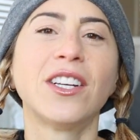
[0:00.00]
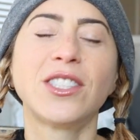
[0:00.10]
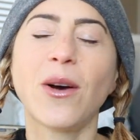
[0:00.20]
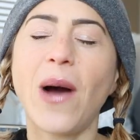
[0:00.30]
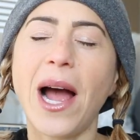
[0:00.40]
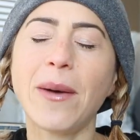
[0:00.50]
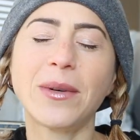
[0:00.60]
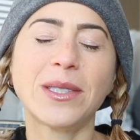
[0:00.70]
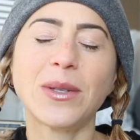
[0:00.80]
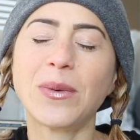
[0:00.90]
So I
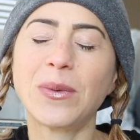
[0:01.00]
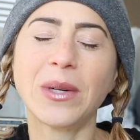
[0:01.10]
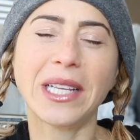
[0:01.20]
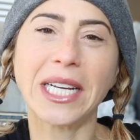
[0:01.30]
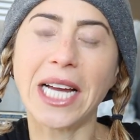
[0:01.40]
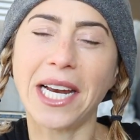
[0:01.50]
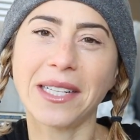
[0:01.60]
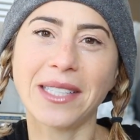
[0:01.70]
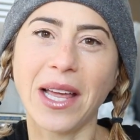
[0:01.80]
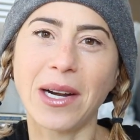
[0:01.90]
was really not
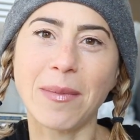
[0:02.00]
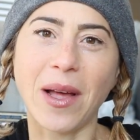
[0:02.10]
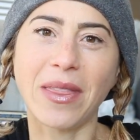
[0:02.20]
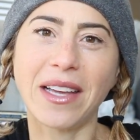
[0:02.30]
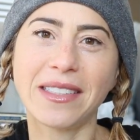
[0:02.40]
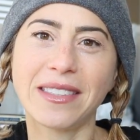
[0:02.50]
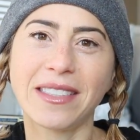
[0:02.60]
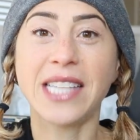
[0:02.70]
excited about this.